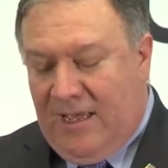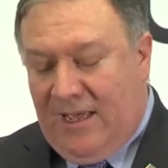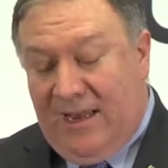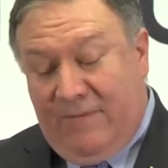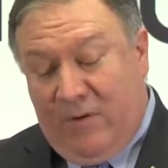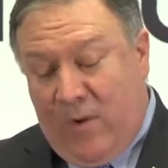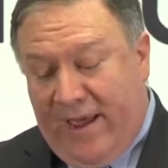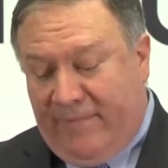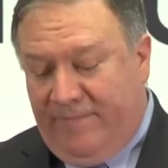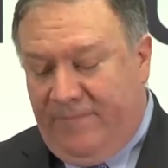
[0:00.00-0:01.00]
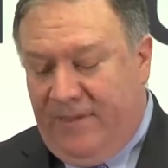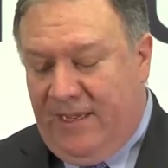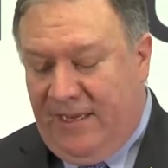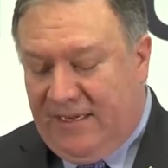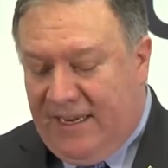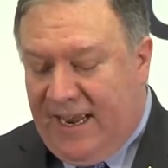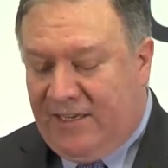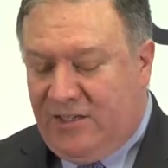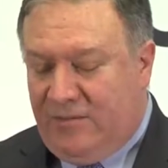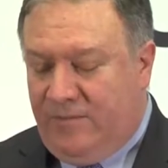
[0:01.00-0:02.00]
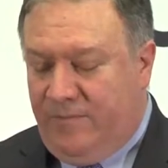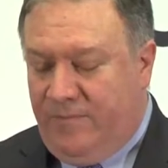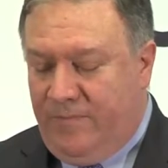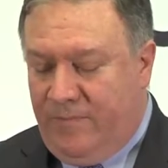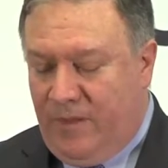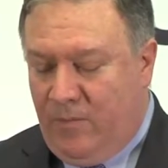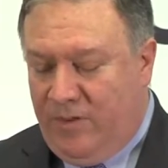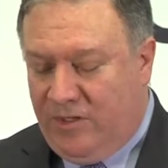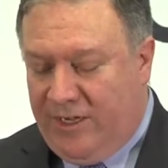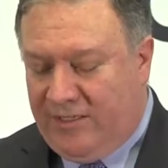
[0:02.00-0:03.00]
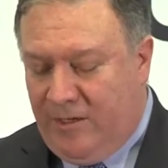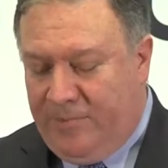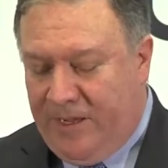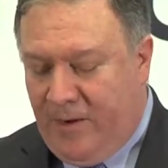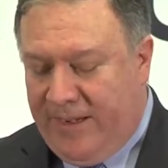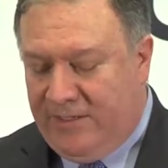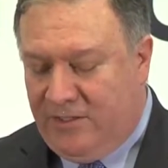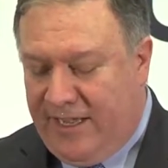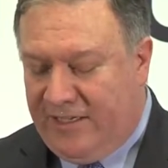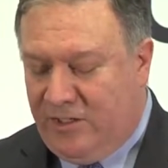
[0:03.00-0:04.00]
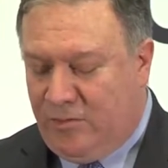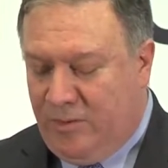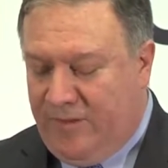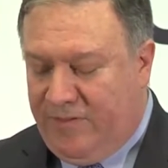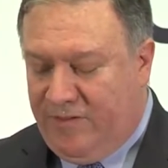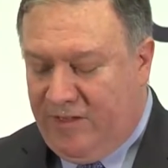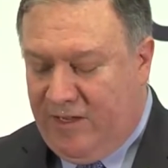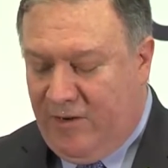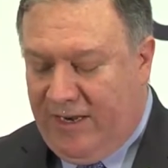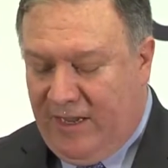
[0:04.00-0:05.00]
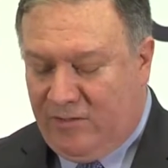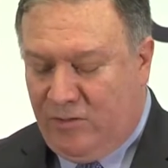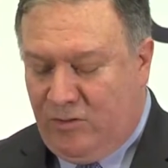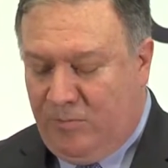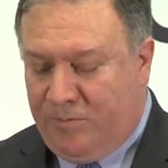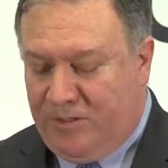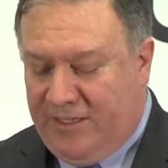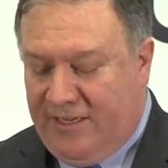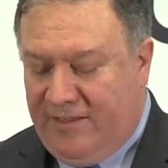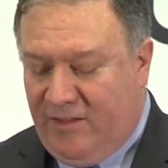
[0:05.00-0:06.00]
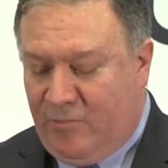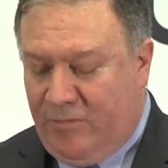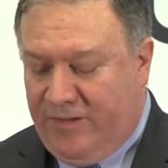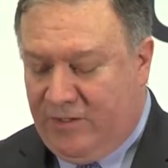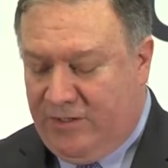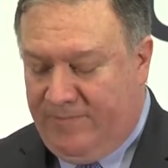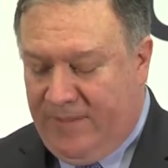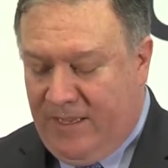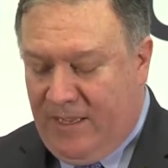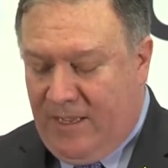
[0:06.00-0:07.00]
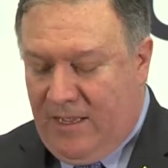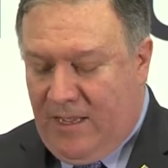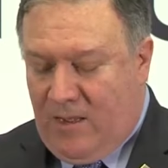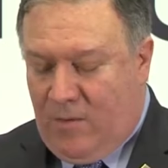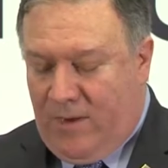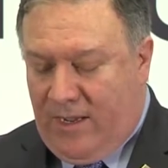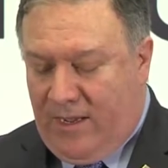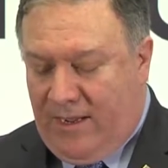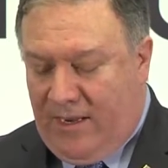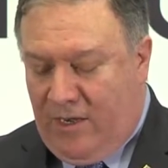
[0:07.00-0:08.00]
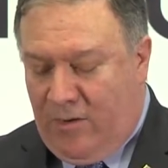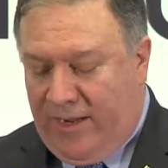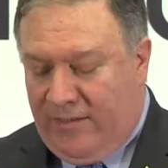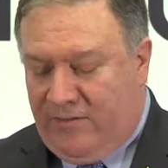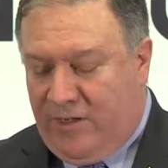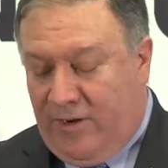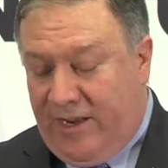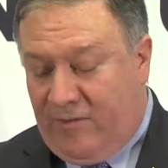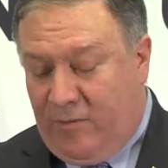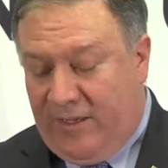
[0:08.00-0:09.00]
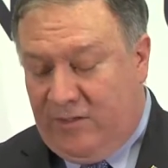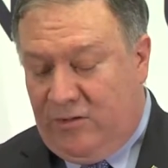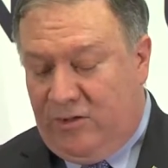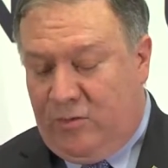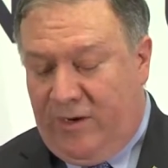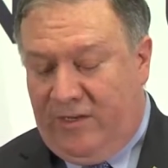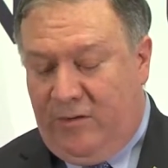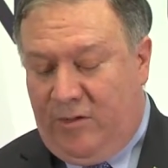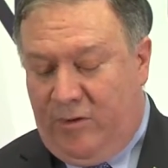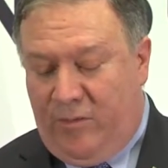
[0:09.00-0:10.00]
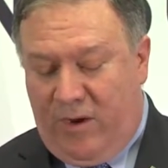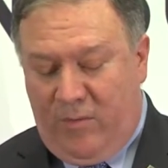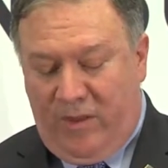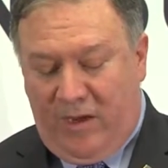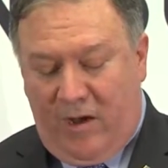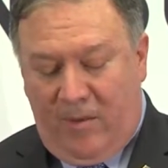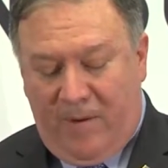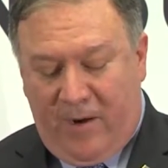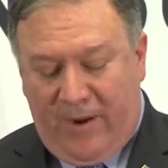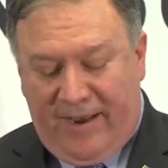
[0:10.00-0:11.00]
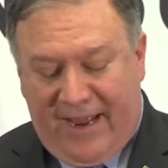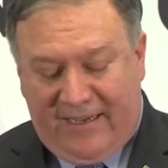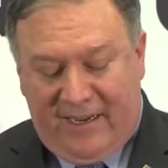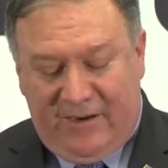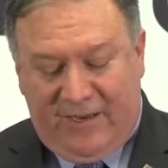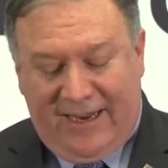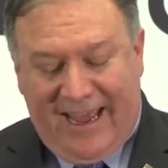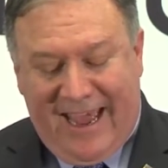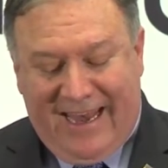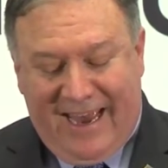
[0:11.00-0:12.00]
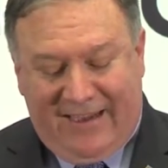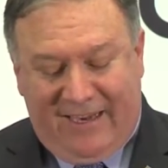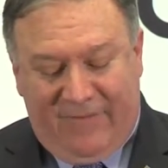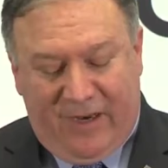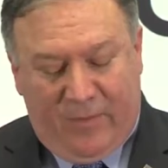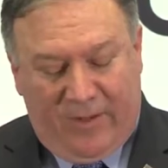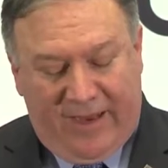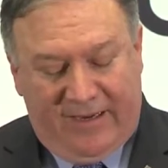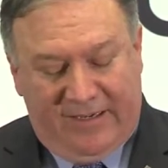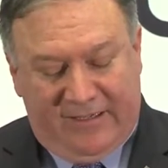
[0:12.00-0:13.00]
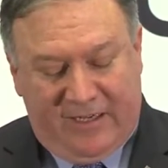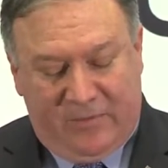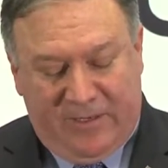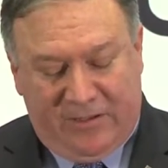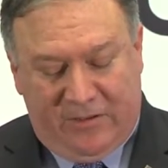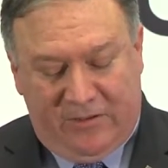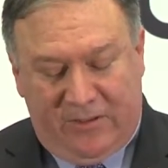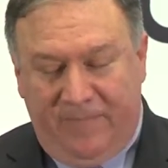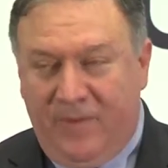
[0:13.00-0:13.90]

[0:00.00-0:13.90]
And even when, in connection with the JCPOA sanctions relief, the Security Council superseded this provision in UN Security Council Resolution 2231 with a call upon Iran not to undertake any activity related to such missiles.